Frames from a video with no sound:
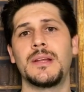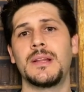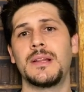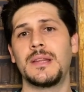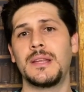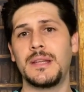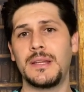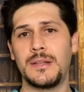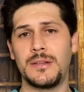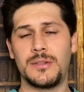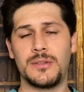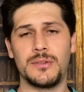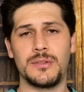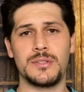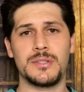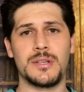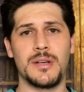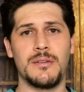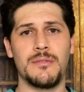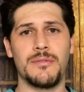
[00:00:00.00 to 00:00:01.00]
leading to
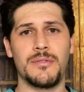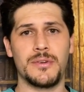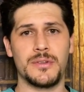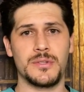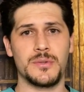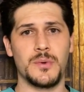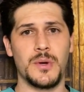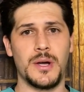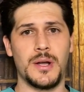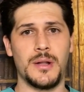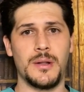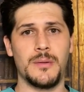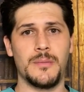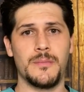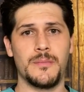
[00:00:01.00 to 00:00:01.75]
discomfort as well.